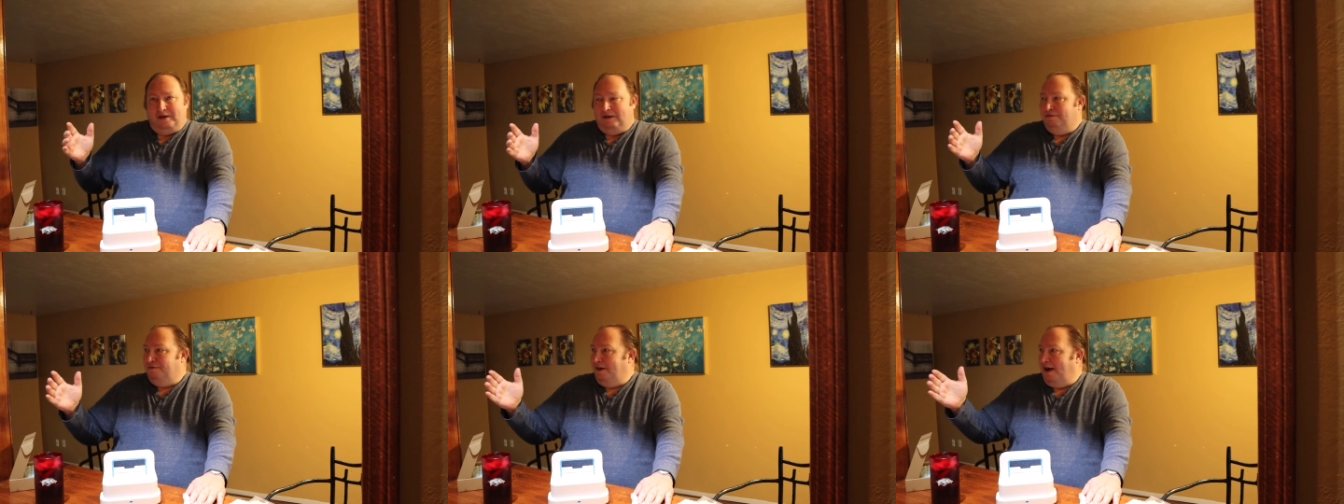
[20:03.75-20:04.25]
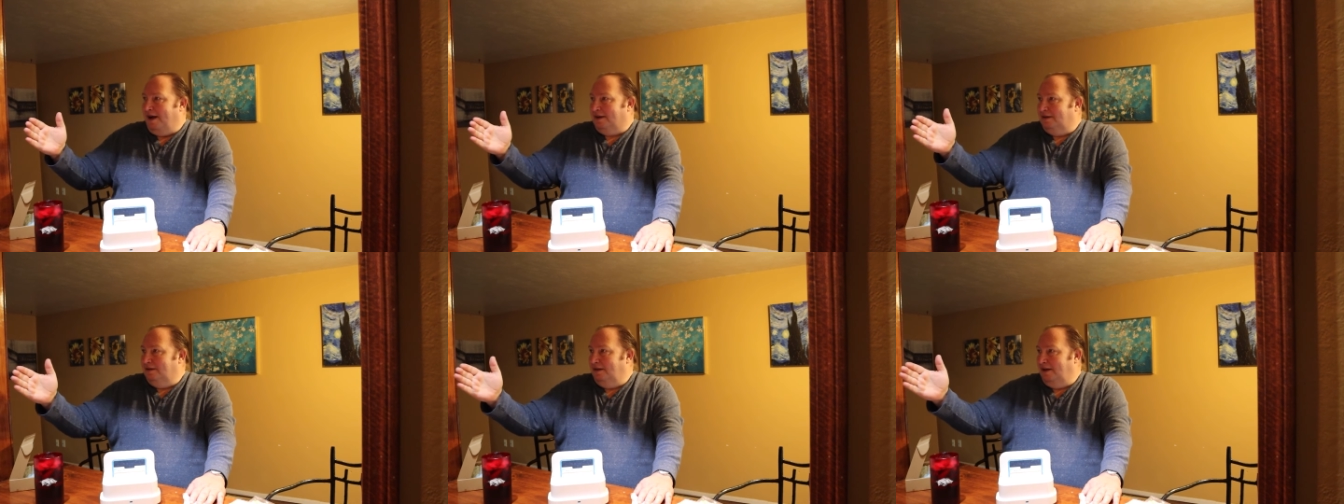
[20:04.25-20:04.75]
In
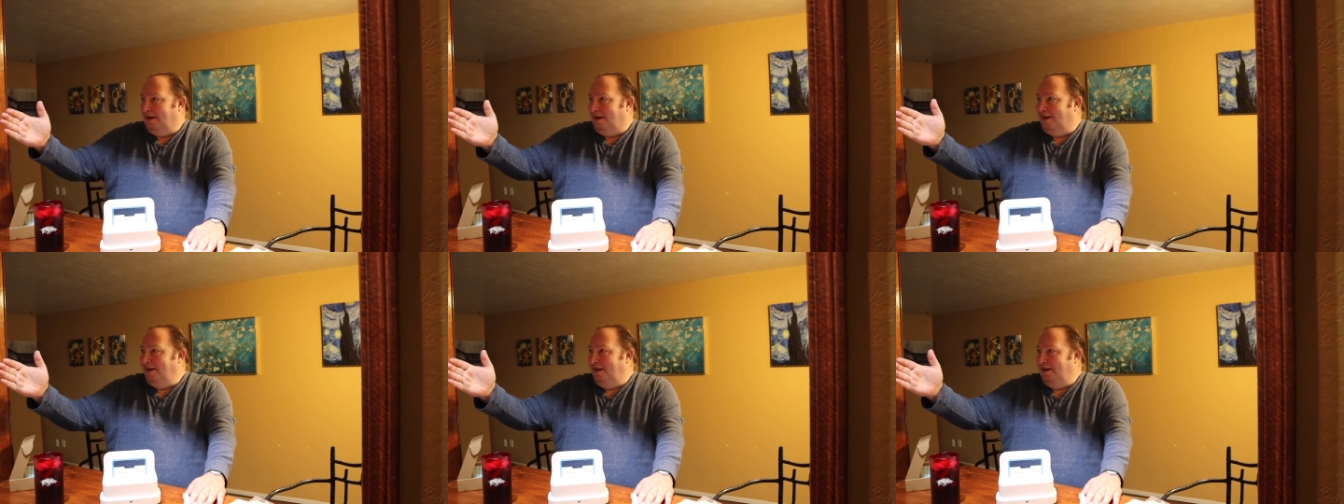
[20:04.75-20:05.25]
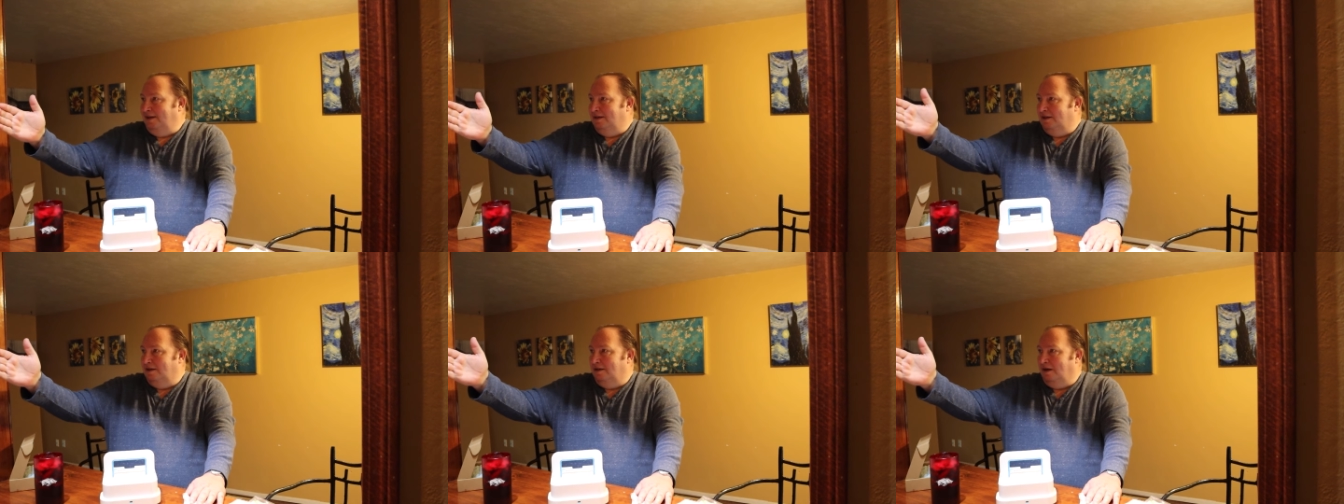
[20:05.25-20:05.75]
fact, it cleaned
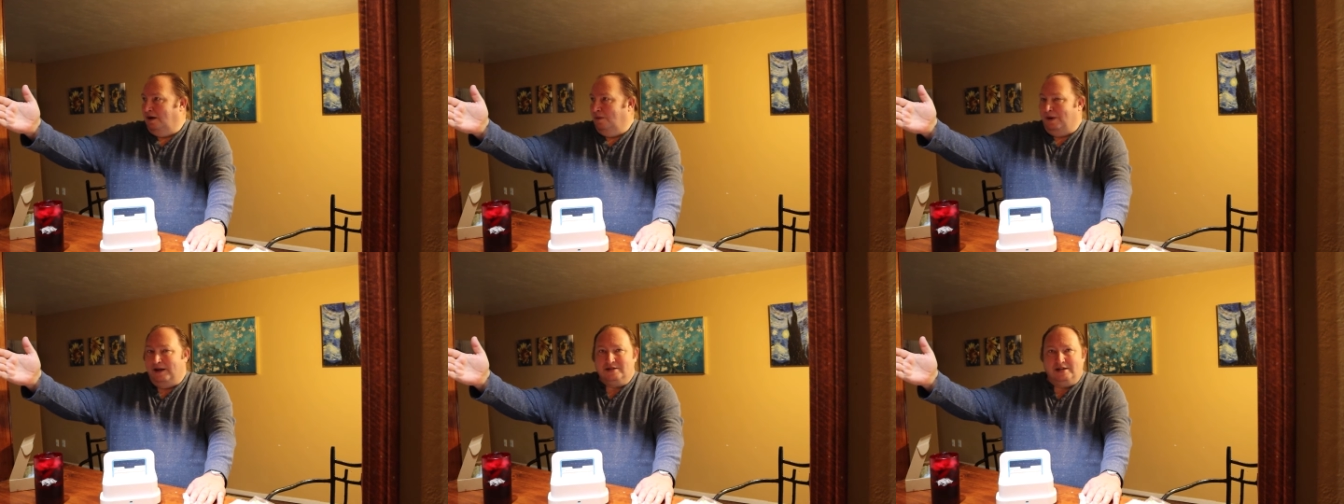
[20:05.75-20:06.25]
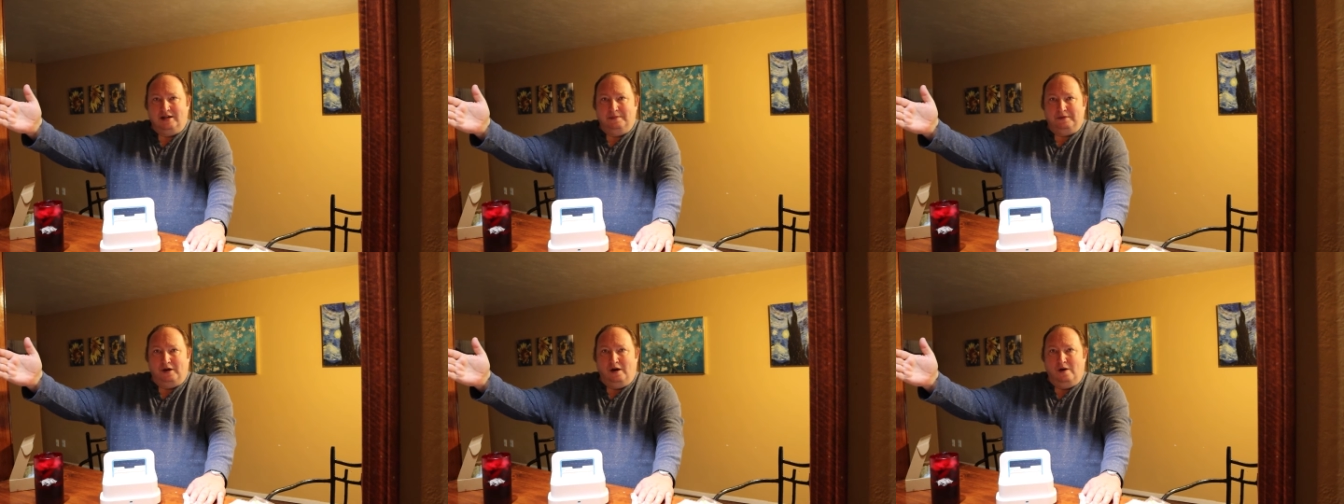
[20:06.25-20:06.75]
the, when I set
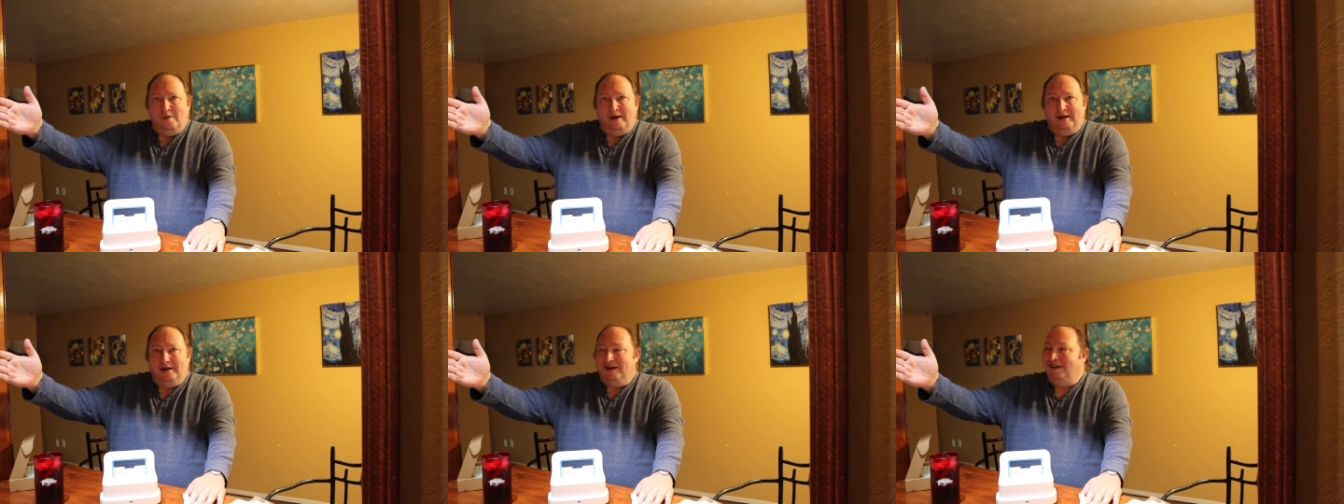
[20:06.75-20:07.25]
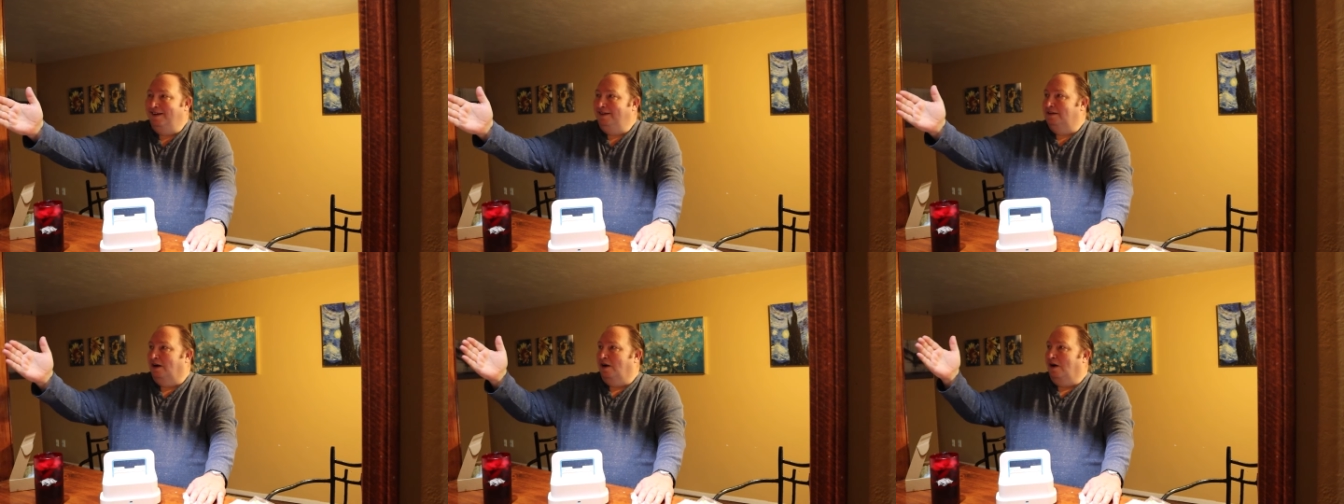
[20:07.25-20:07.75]
up in the hallway, it
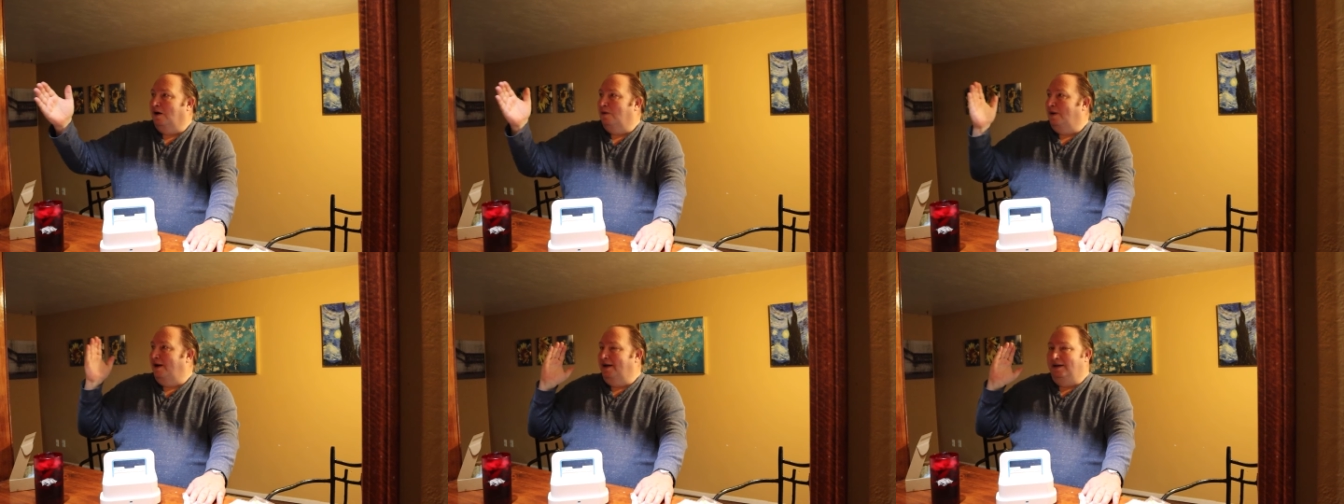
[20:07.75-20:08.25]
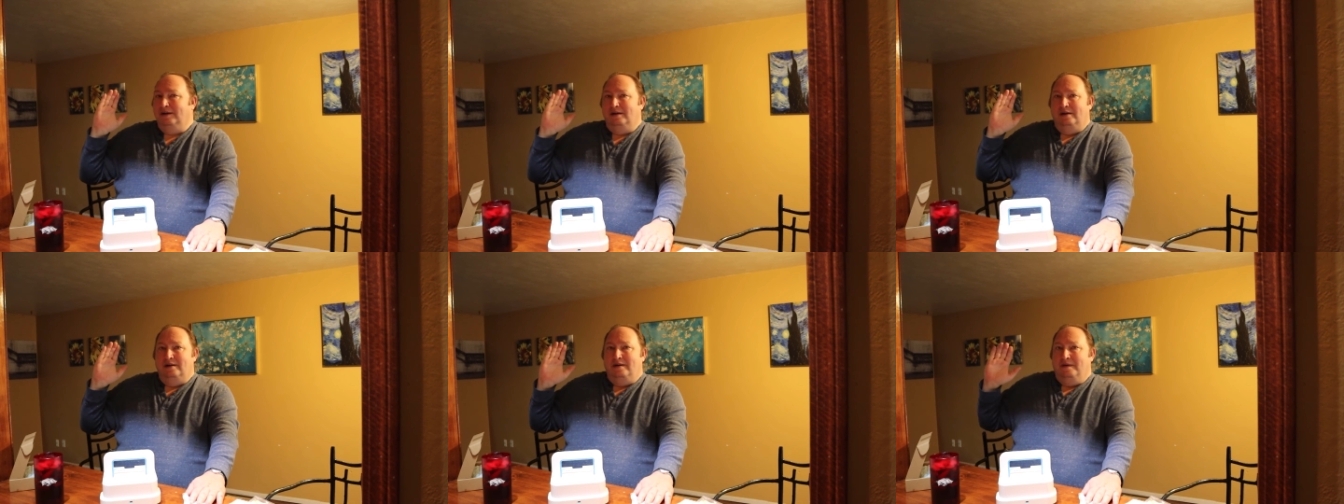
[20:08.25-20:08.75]
cleaned the hallway